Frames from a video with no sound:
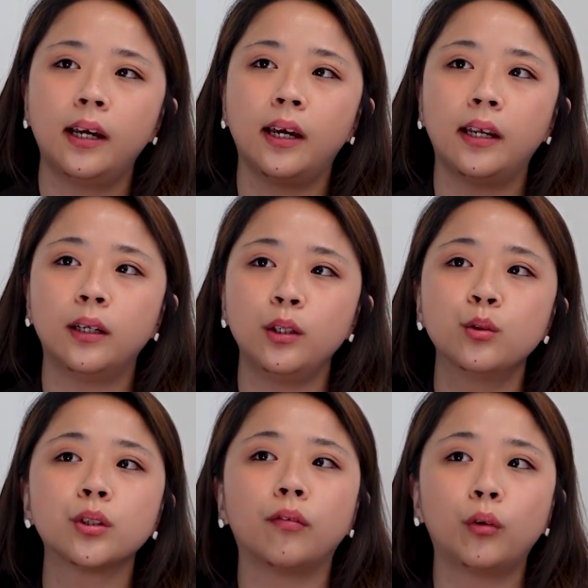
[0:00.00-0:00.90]
and the
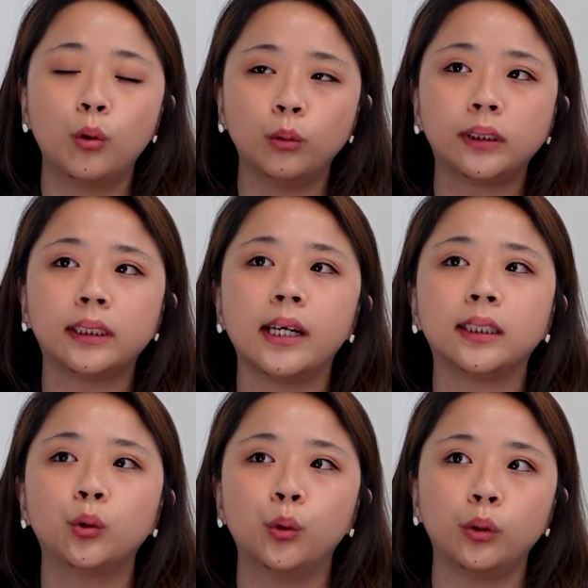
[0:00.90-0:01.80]
use of quotes
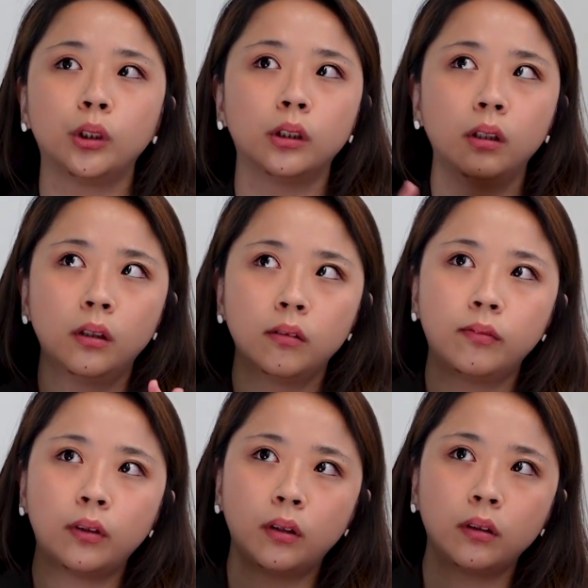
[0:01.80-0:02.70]
as hook.
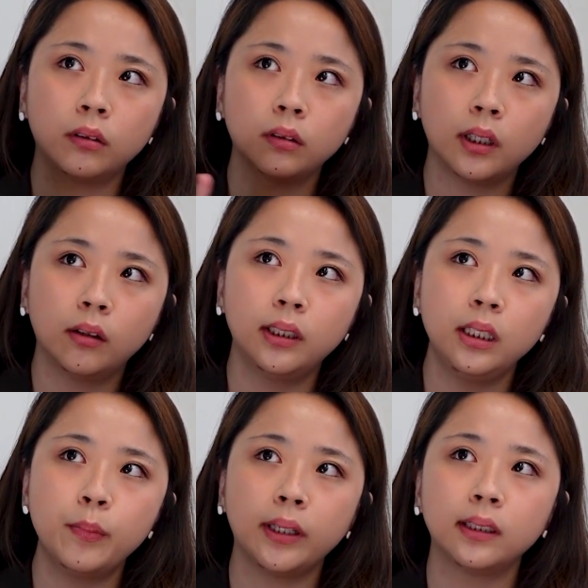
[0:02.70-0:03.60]
For
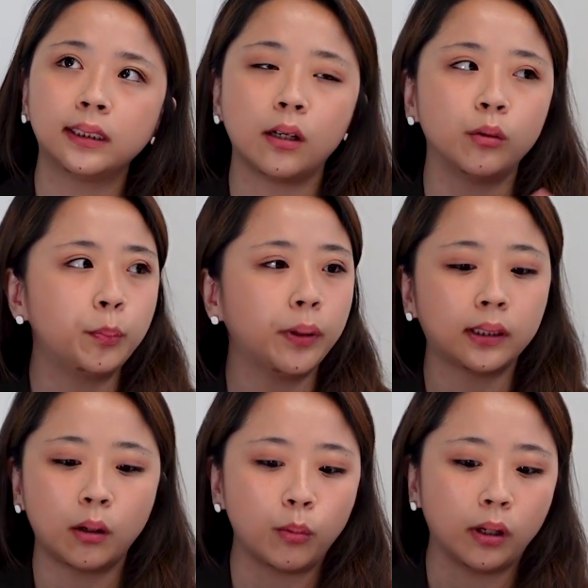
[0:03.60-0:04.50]
elderly matters, I only
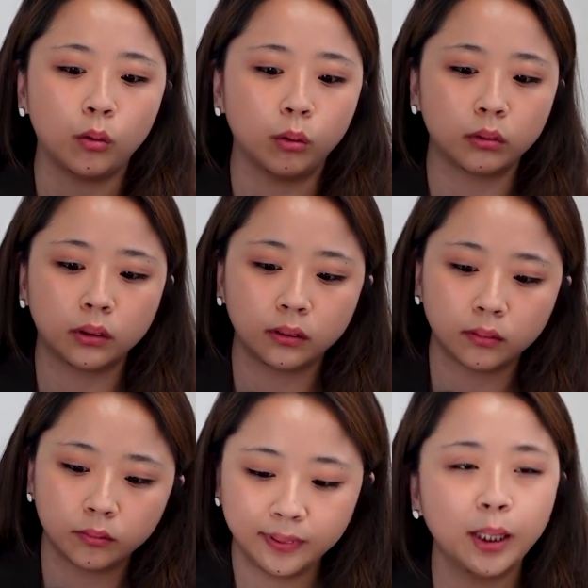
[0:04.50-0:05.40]
picked out 1 quote.
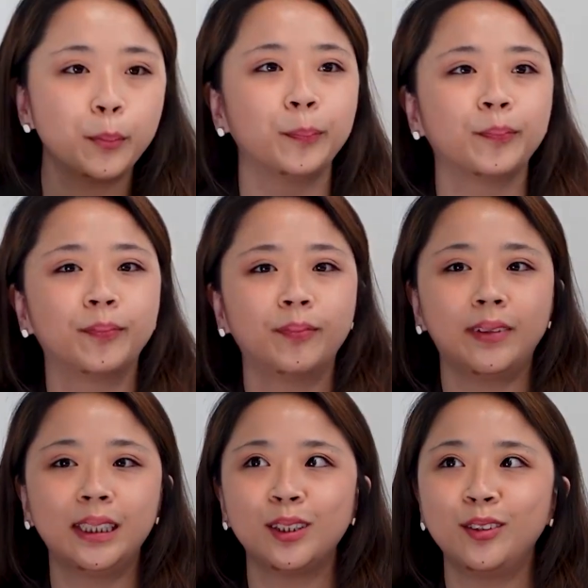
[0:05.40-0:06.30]
Yeah, that's